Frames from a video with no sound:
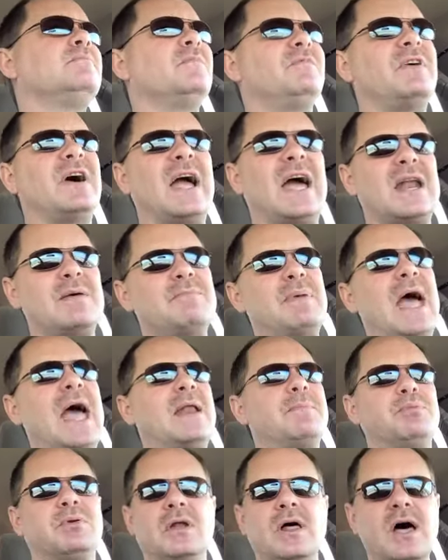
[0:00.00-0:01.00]
If I got a
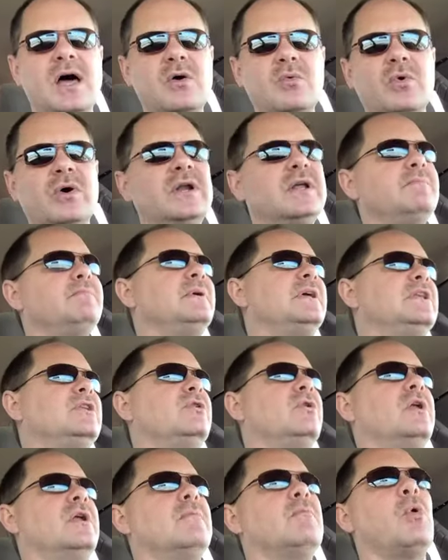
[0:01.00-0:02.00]
bad plug, wouldn't it be
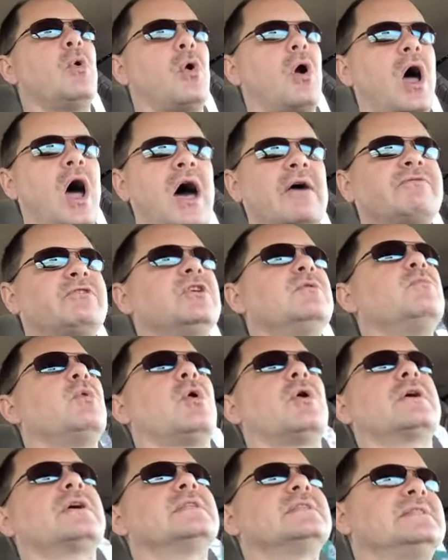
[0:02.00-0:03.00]
doing it more often,
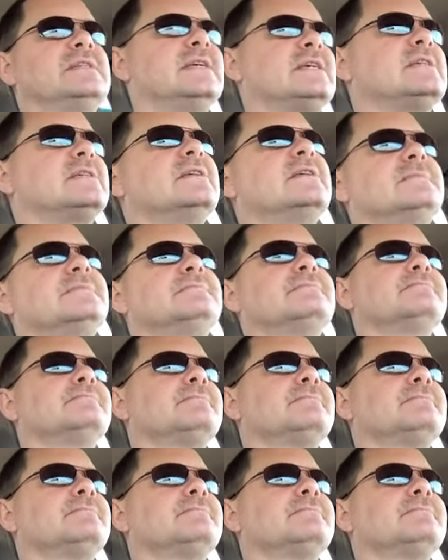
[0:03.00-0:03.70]
more consistent?